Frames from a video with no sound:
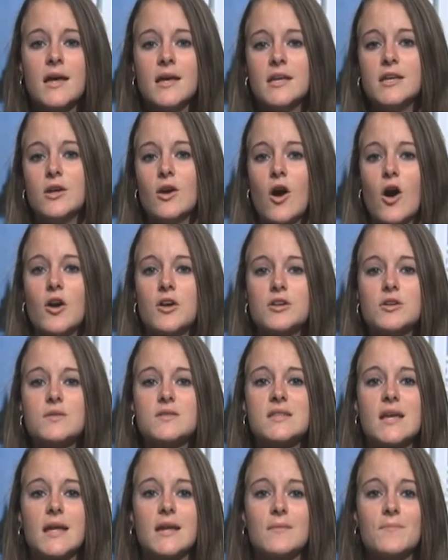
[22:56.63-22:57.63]
He
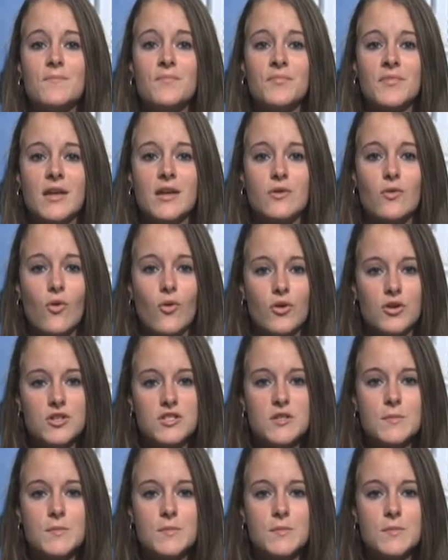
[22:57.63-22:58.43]
argues that in order